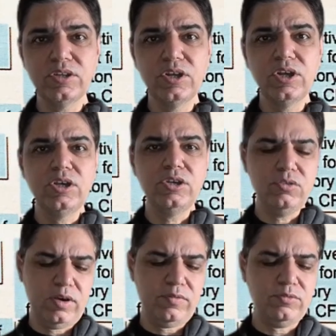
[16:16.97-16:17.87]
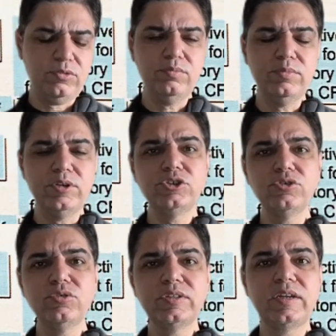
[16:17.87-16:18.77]
you have to
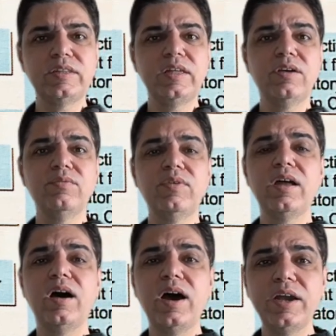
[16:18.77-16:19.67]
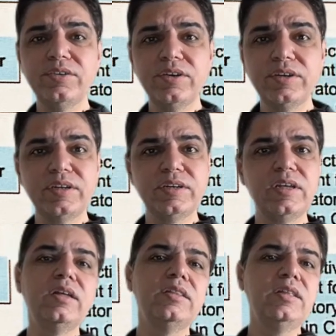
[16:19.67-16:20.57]
ensure that they are well hydrated,
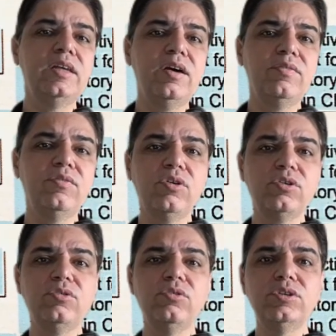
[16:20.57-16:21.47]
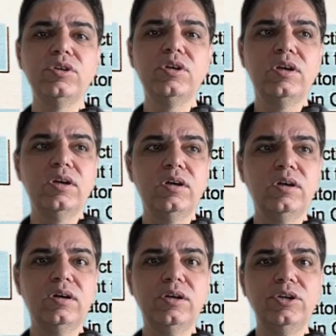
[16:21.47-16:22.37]
they have got good
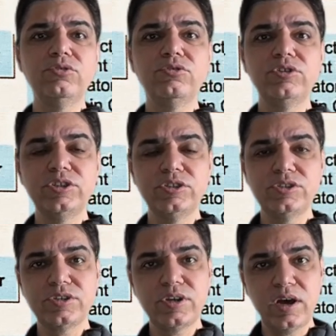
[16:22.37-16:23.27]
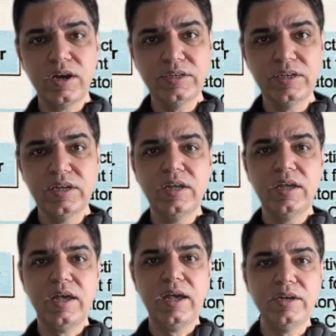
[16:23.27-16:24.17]
nutritious diet,
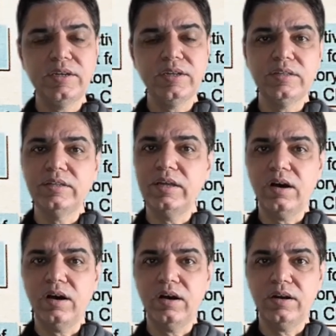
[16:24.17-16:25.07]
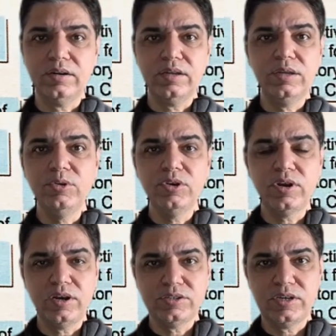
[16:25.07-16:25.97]
and they are
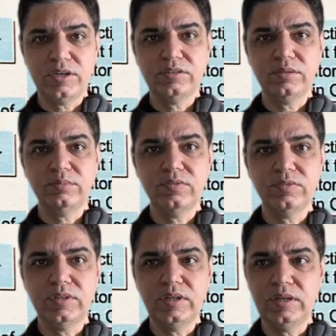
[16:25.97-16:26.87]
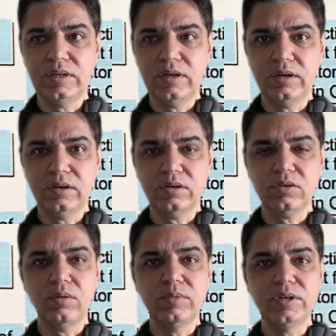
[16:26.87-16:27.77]
immunized against some of the
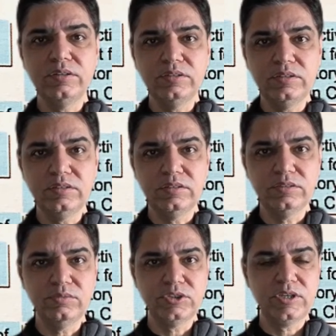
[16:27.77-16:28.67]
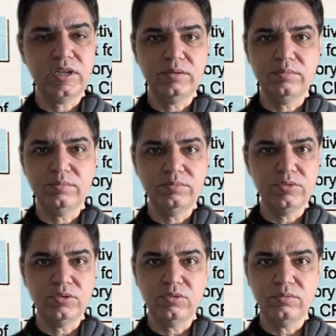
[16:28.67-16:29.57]
common diseases which
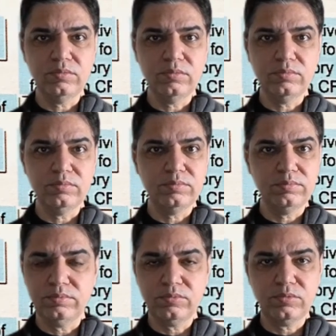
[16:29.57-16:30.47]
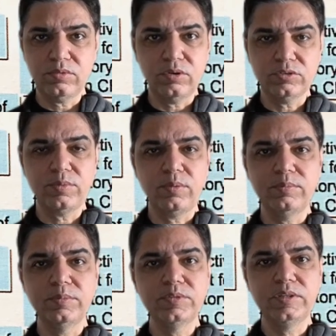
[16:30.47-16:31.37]
can cause
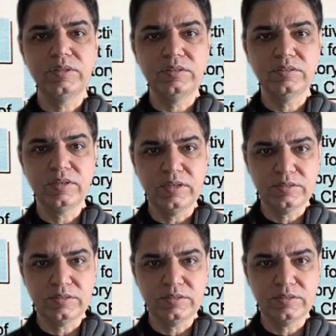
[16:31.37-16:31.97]
problems in these kids.